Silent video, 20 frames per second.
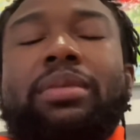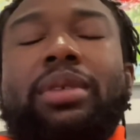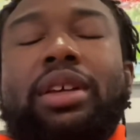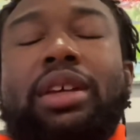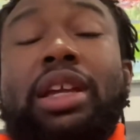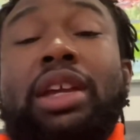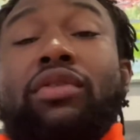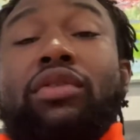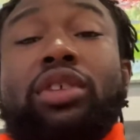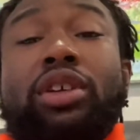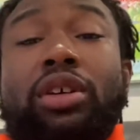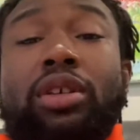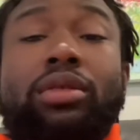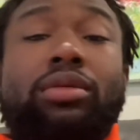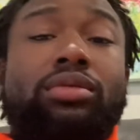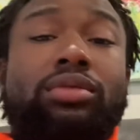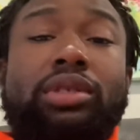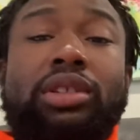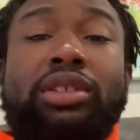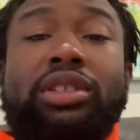even
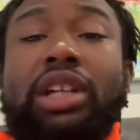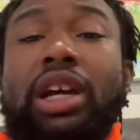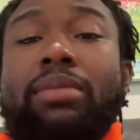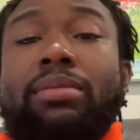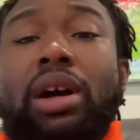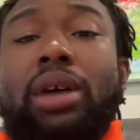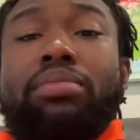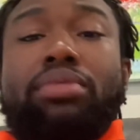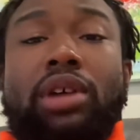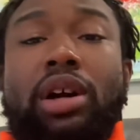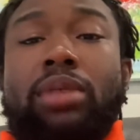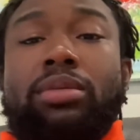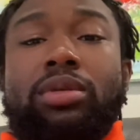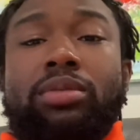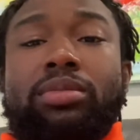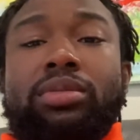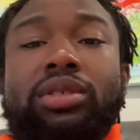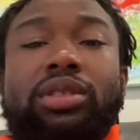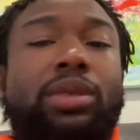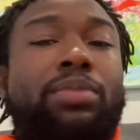though it's not my
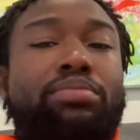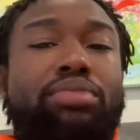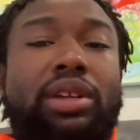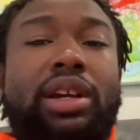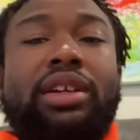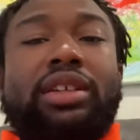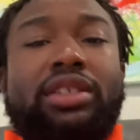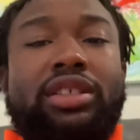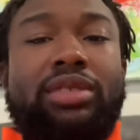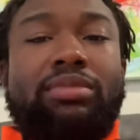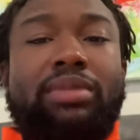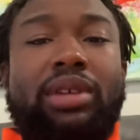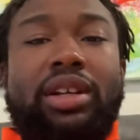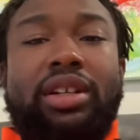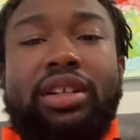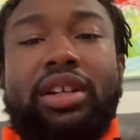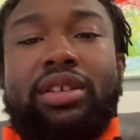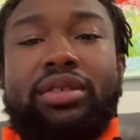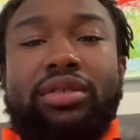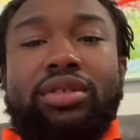problem, complain to
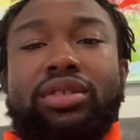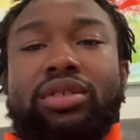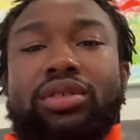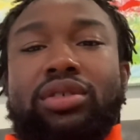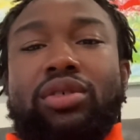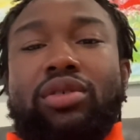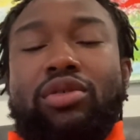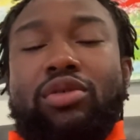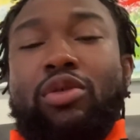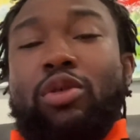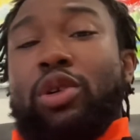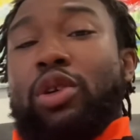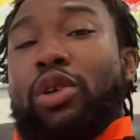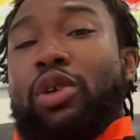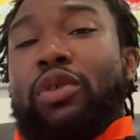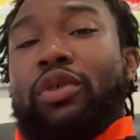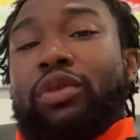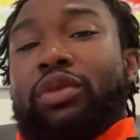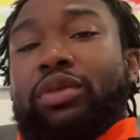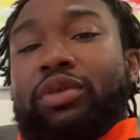somebody else or
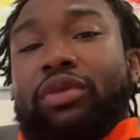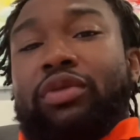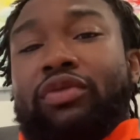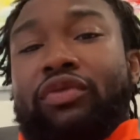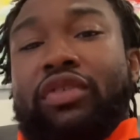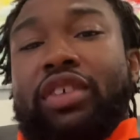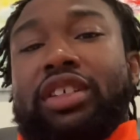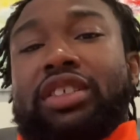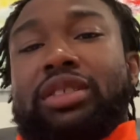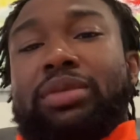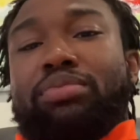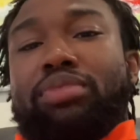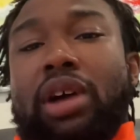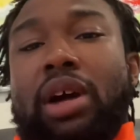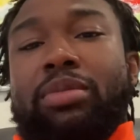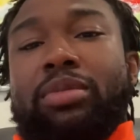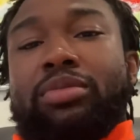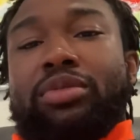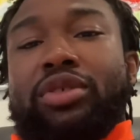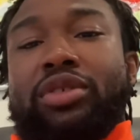go fix the
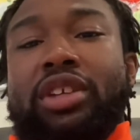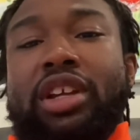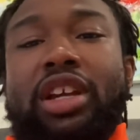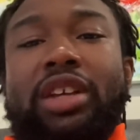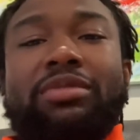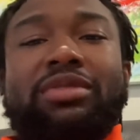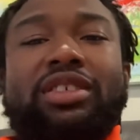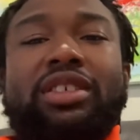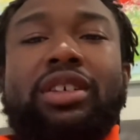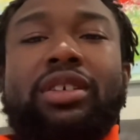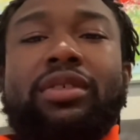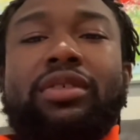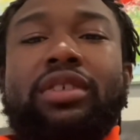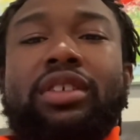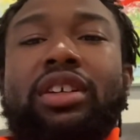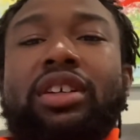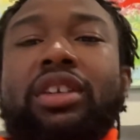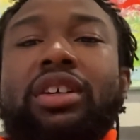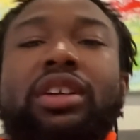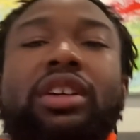problem your damn self.
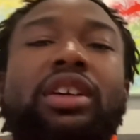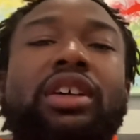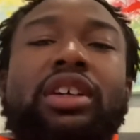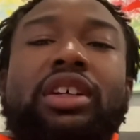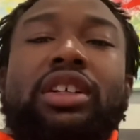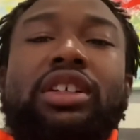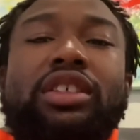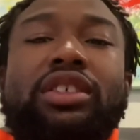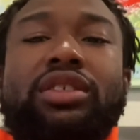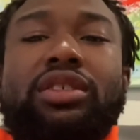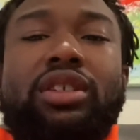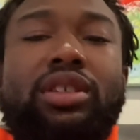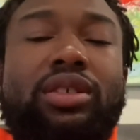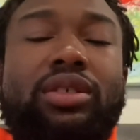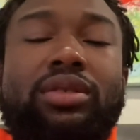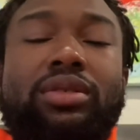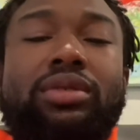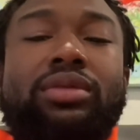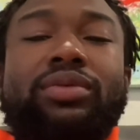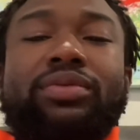
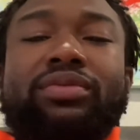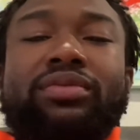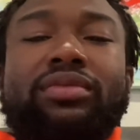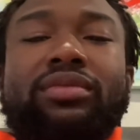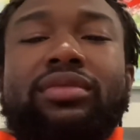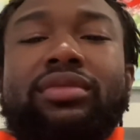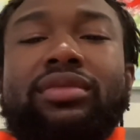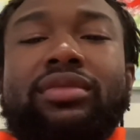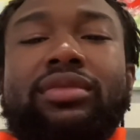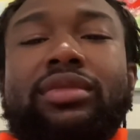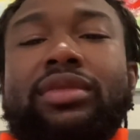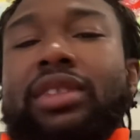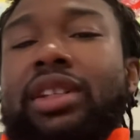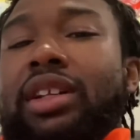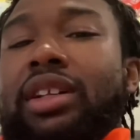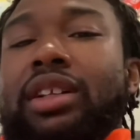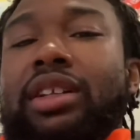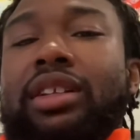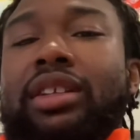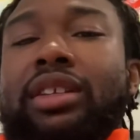So
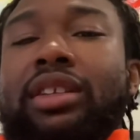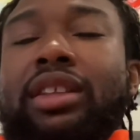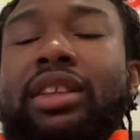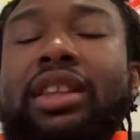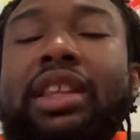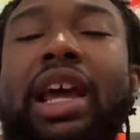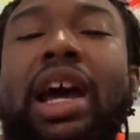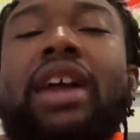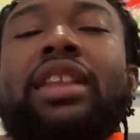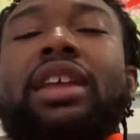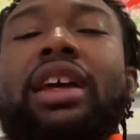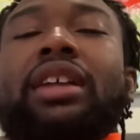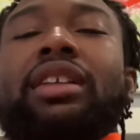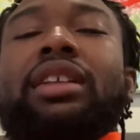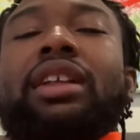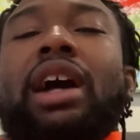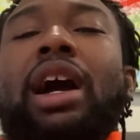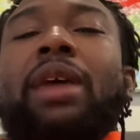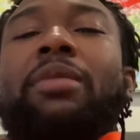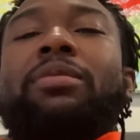now
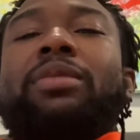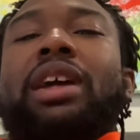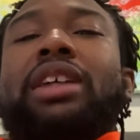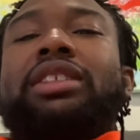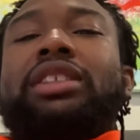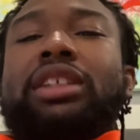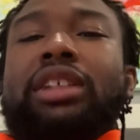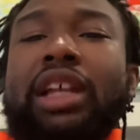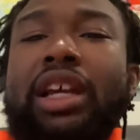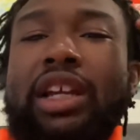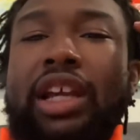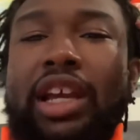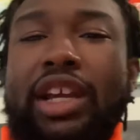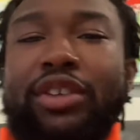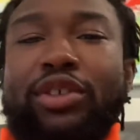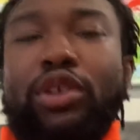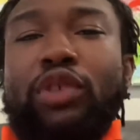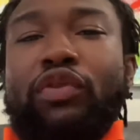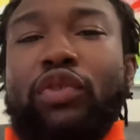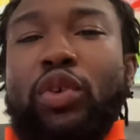that I'm actually like
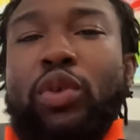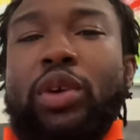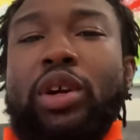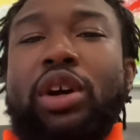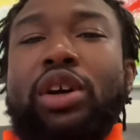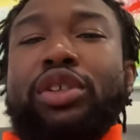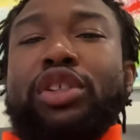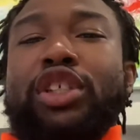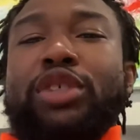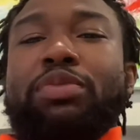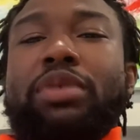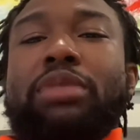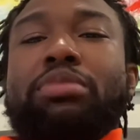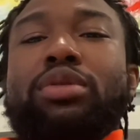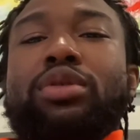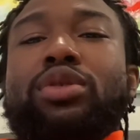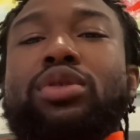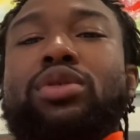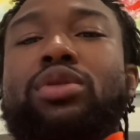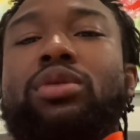interviewing all these
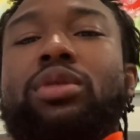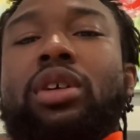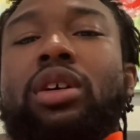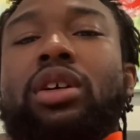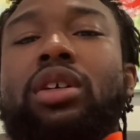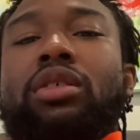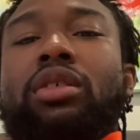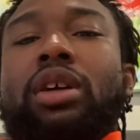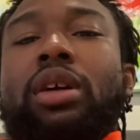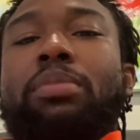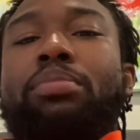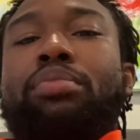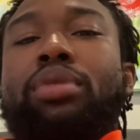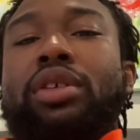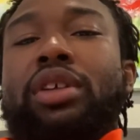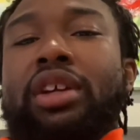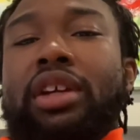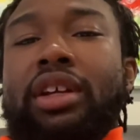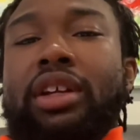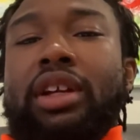people who are
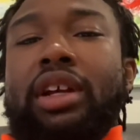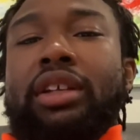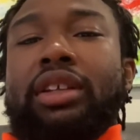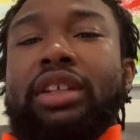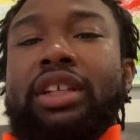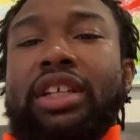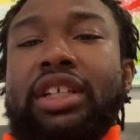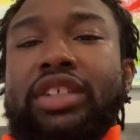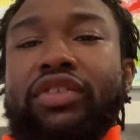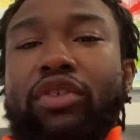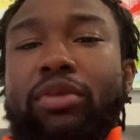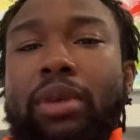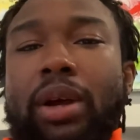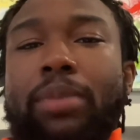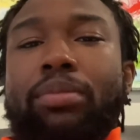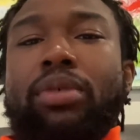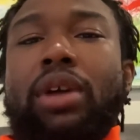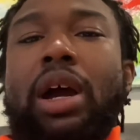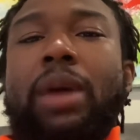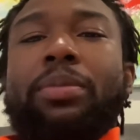putting in a lease for my
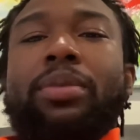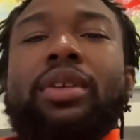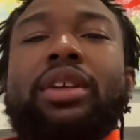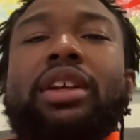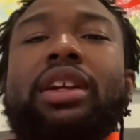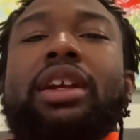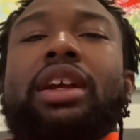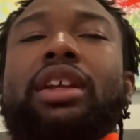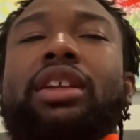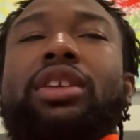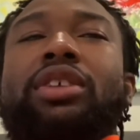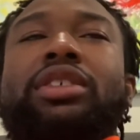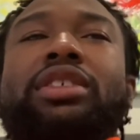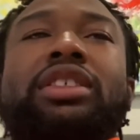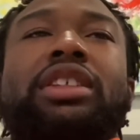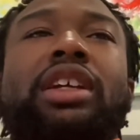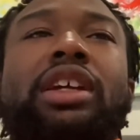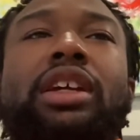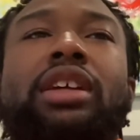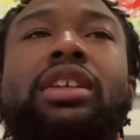property and they're
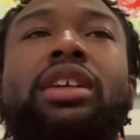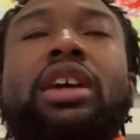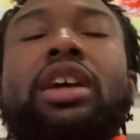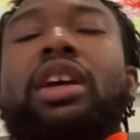saying,